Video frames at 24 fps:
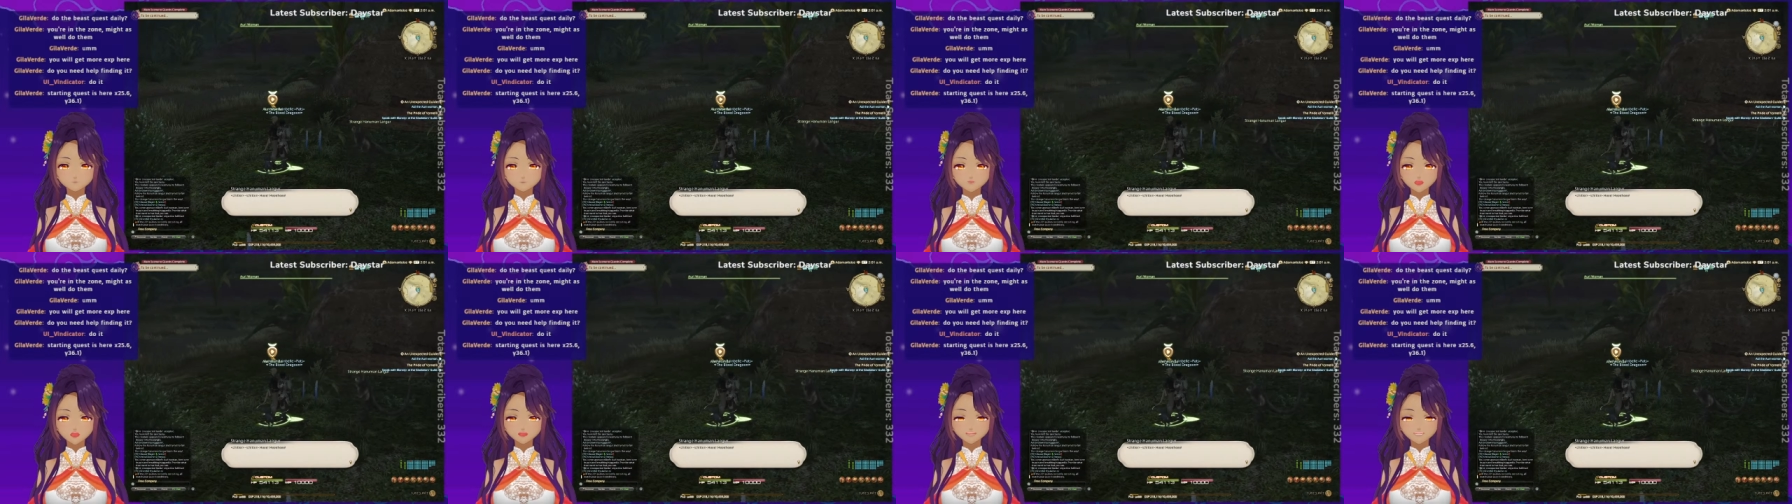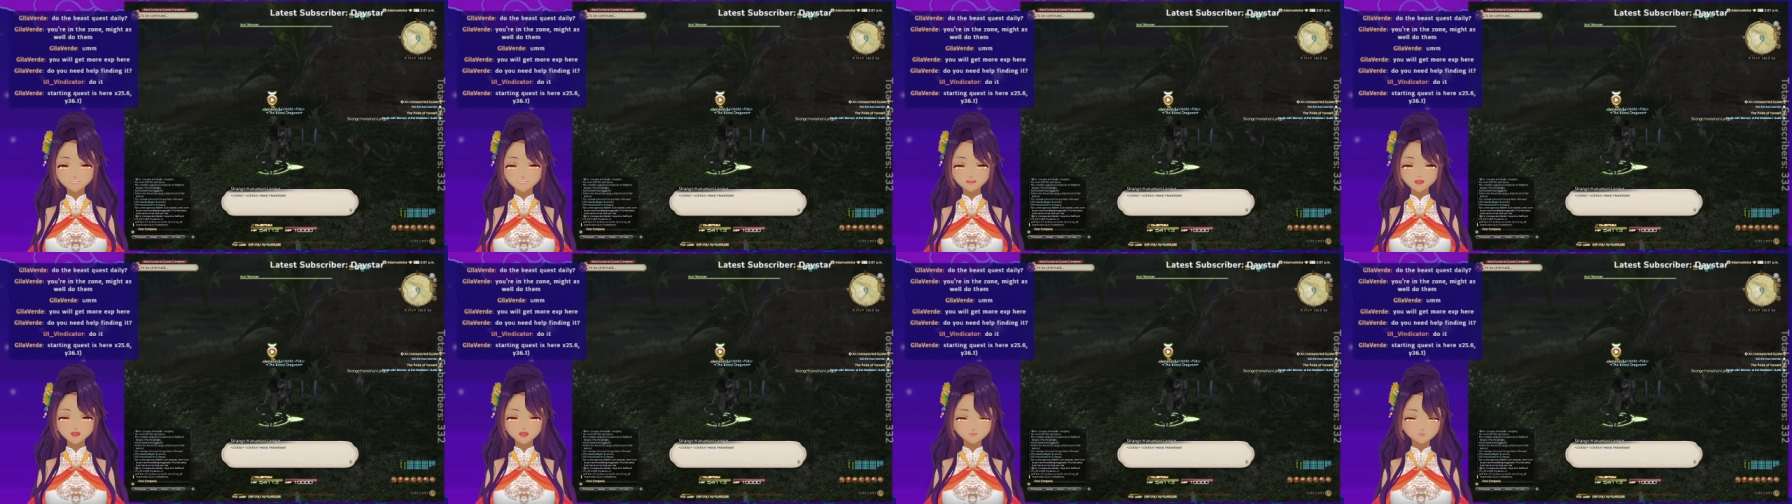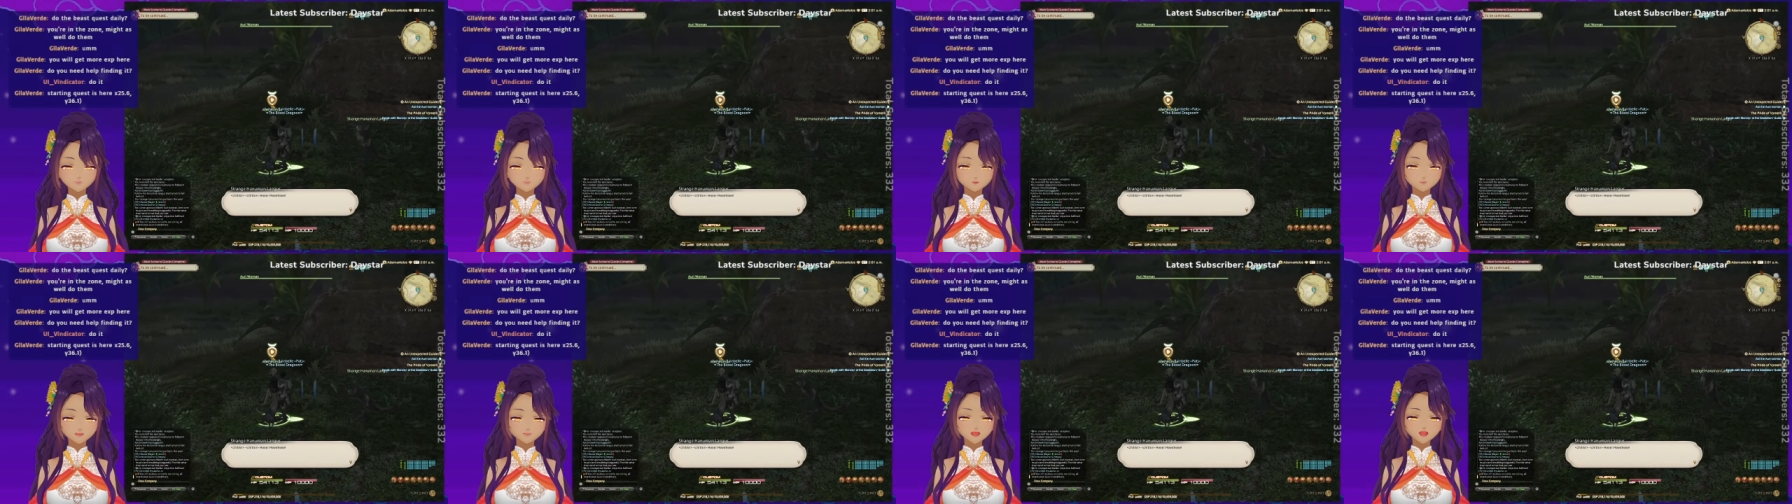Okay, so this
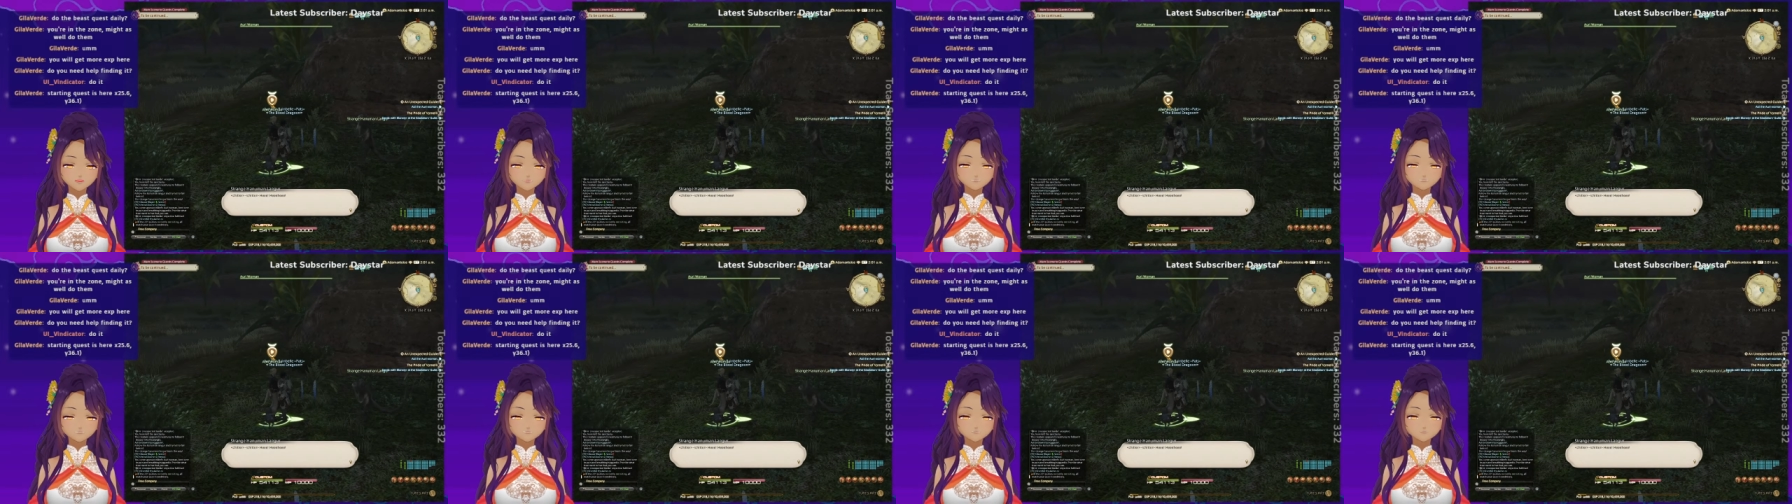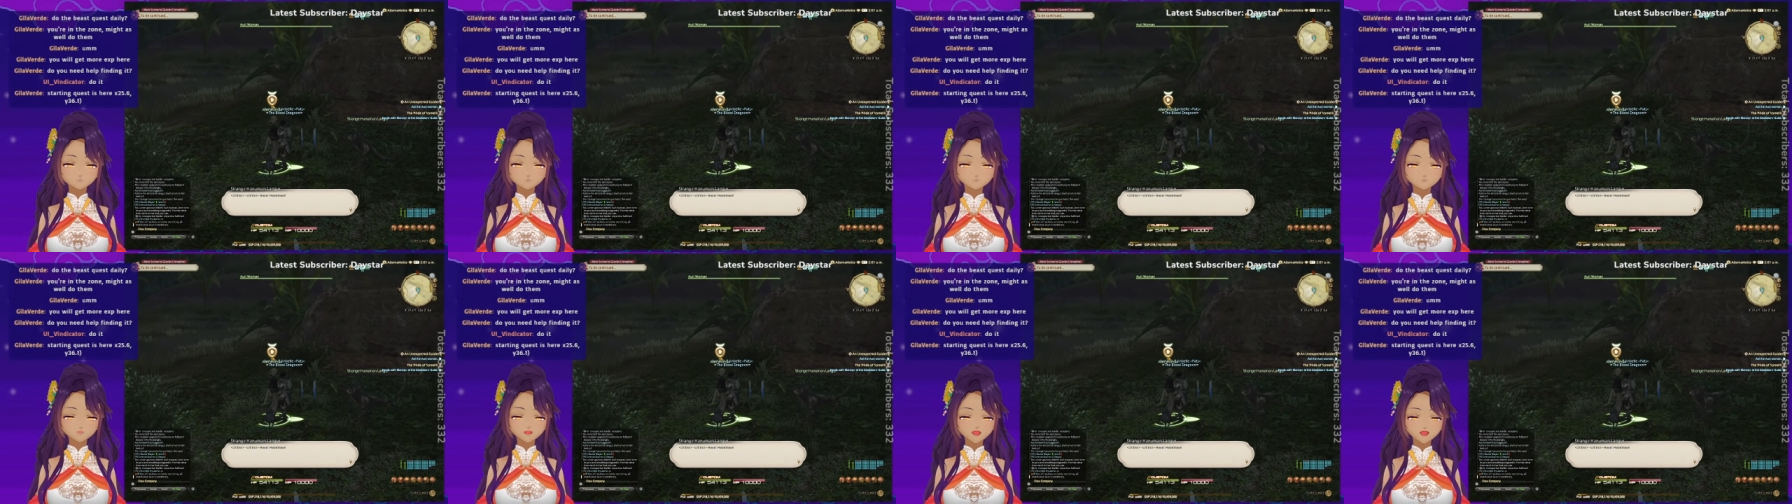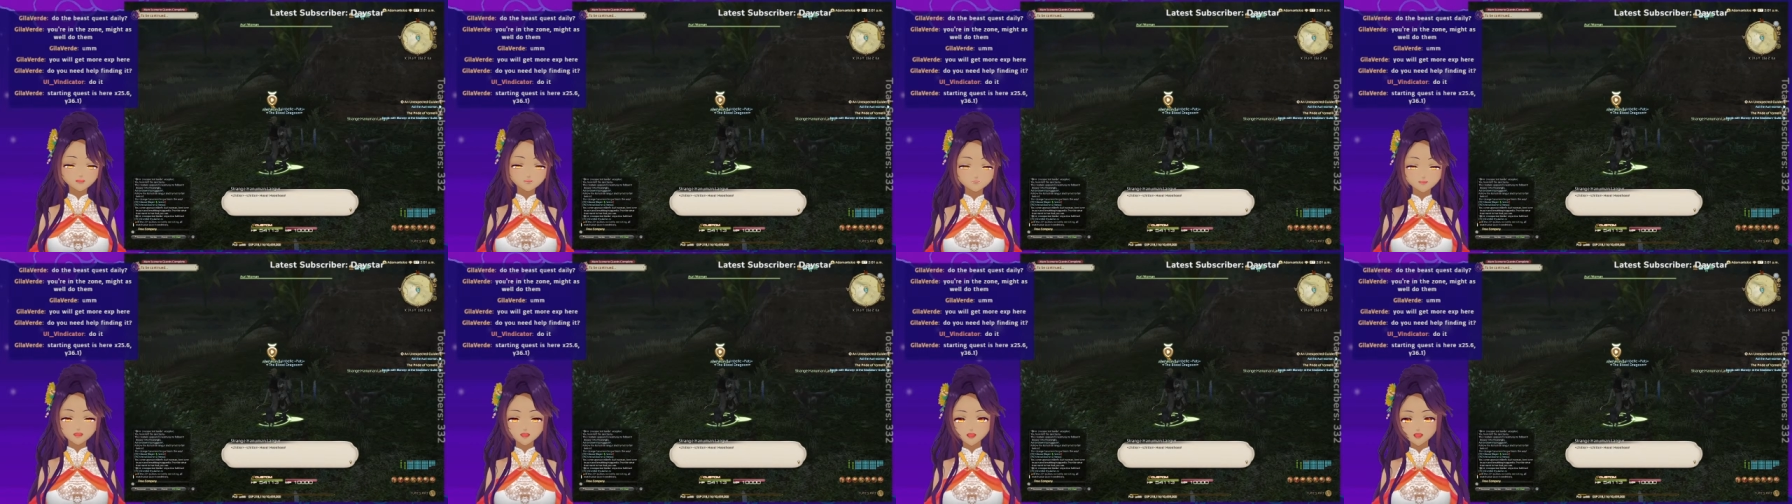is a
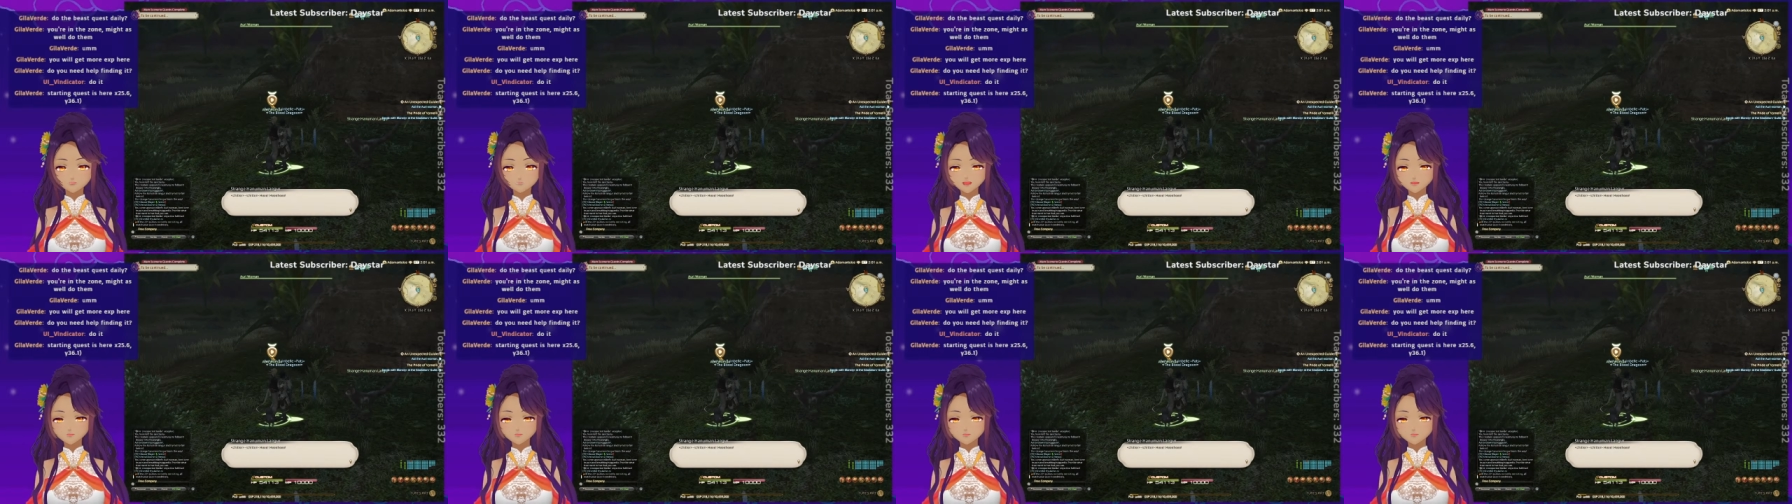nice